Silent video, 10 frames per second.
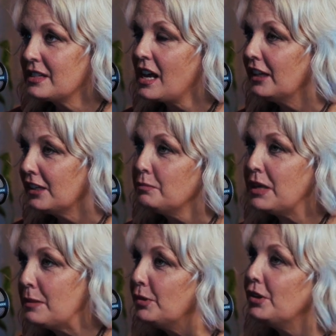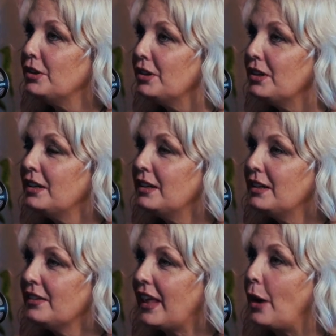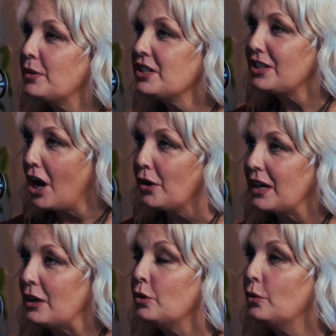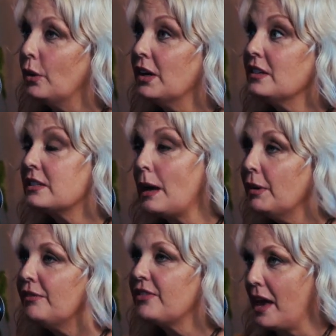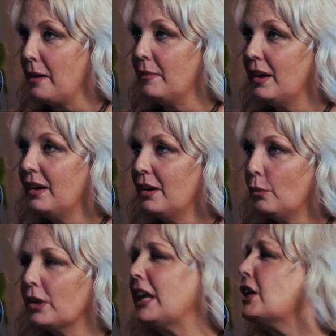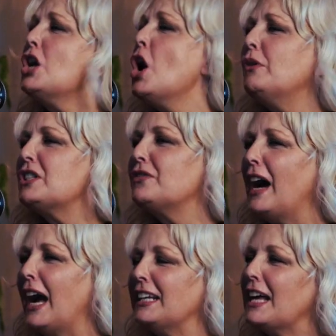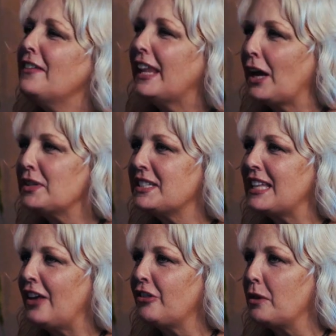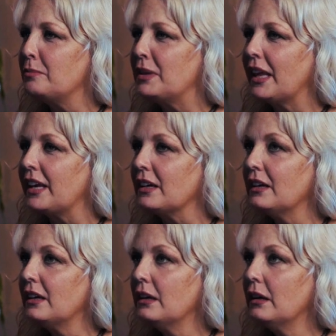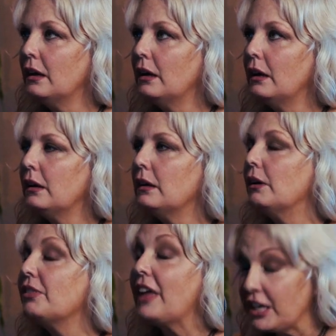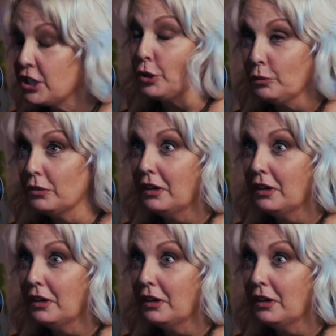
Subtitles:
Telling people that I was sorry, who some of them were like, no, it's fine. And then I would say it and they'd be like, thank you.